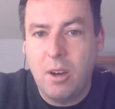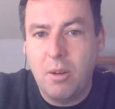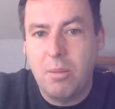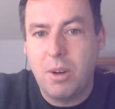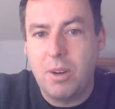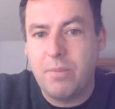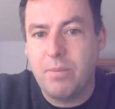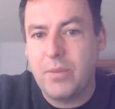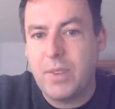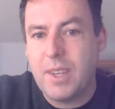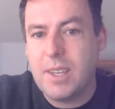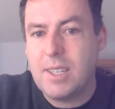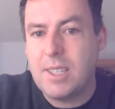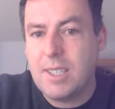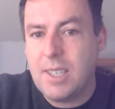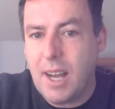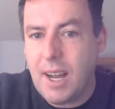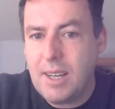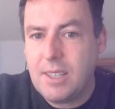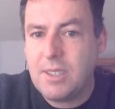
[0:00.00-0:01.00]
But the
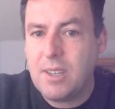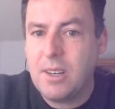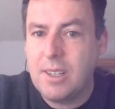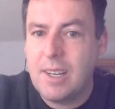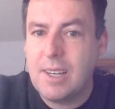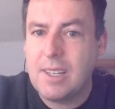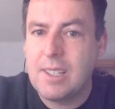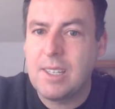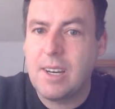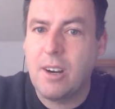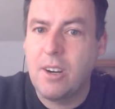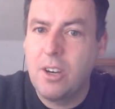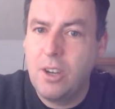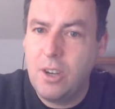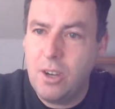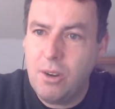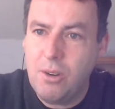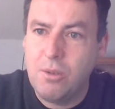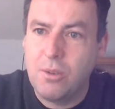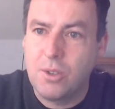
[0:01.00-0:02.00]
stats on this are
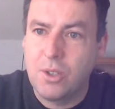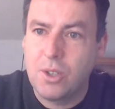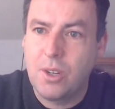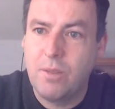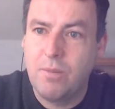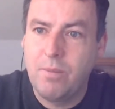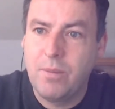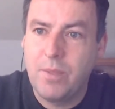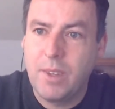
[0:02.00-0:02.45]
huge.